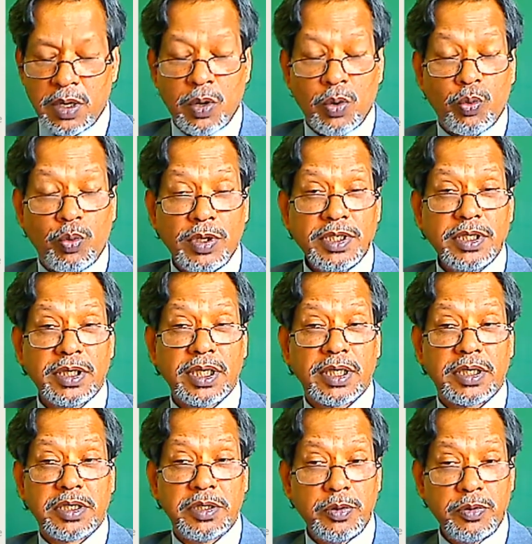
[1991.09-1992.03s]
Once you get
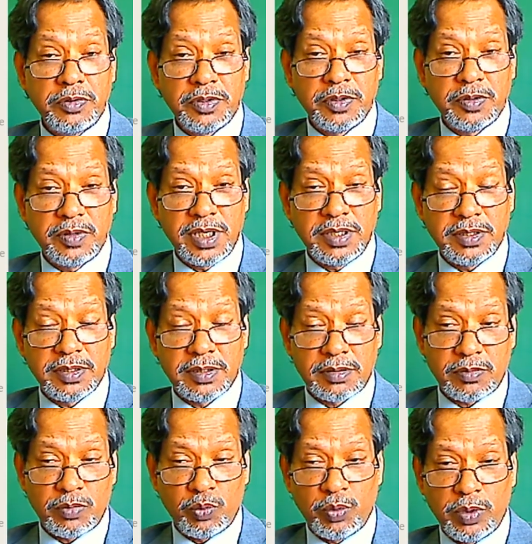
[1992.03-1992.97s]
used to these
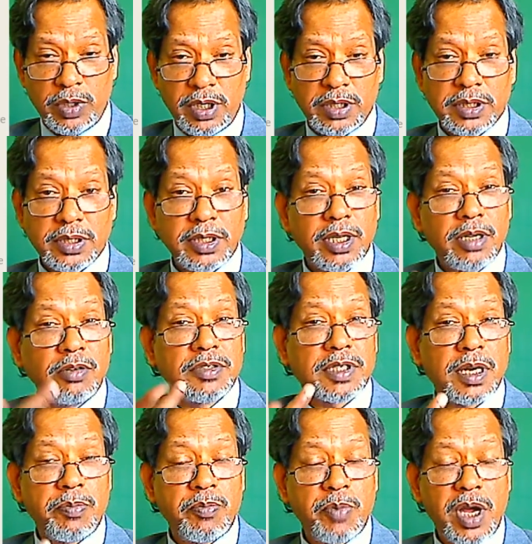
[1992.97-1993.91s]
words, they'll
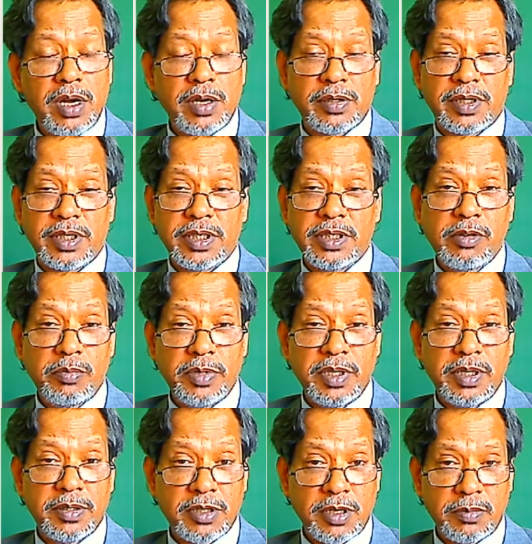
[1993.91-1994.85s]
slip out and you'll be
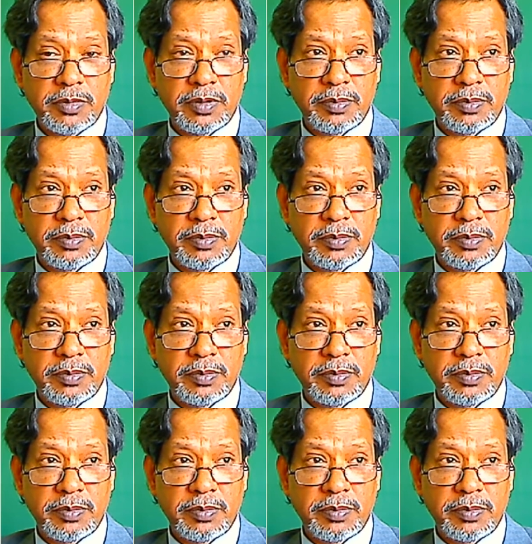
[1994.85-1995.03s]
in trouble.